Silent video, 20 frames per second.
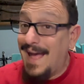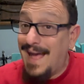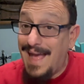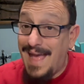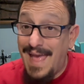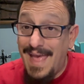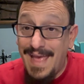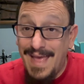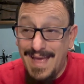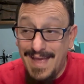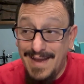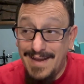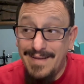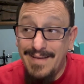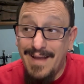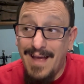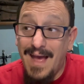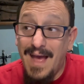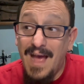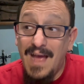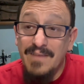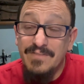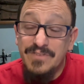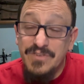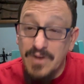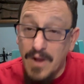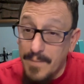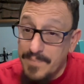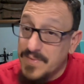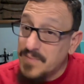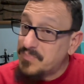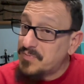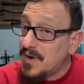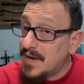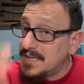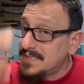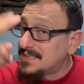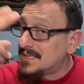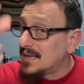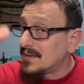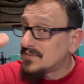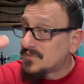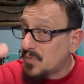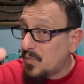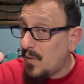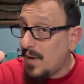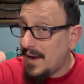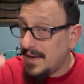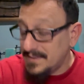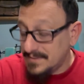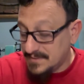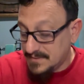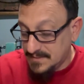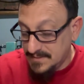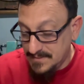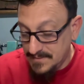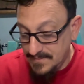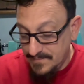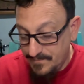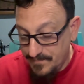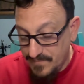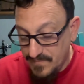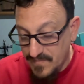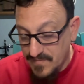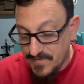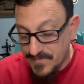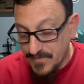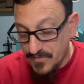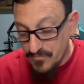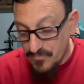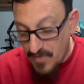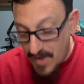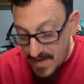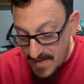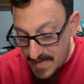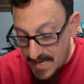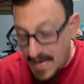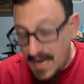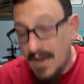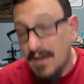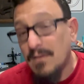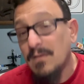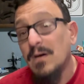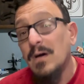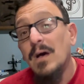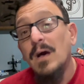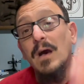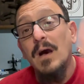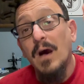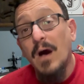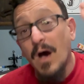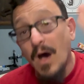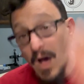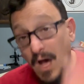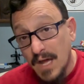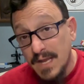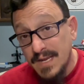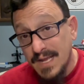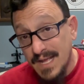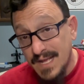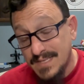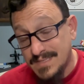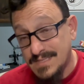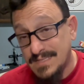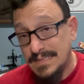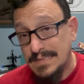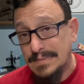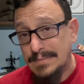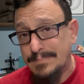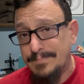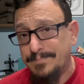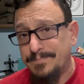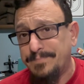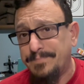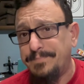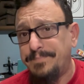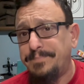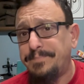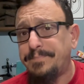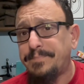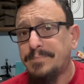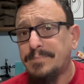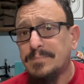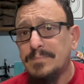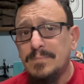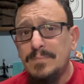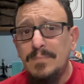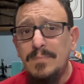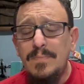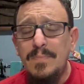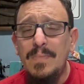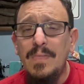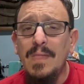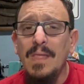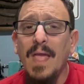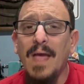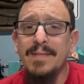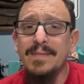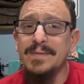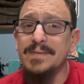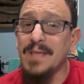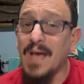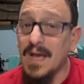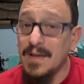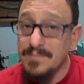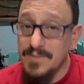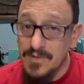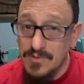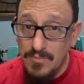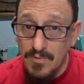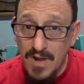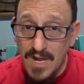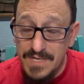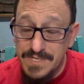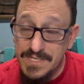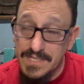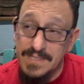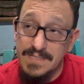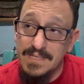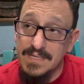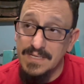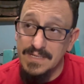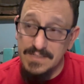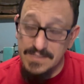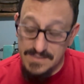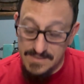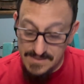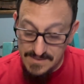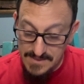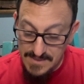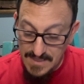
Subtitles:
And I've dropped the price now twice. So right now on Etsy, at the time you're watching this,